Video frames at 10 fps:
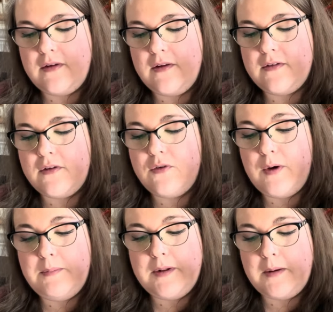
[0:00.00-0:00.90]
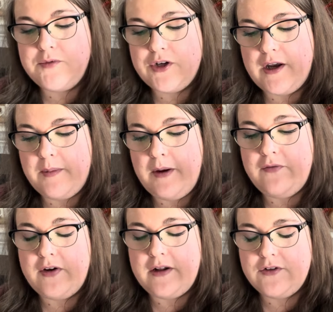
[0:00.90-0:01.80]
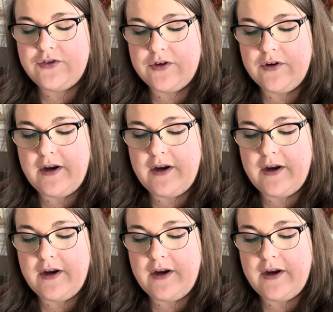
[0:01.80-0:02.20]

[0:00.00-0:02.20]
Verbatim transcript: is sweet plum jam and vanilla sugar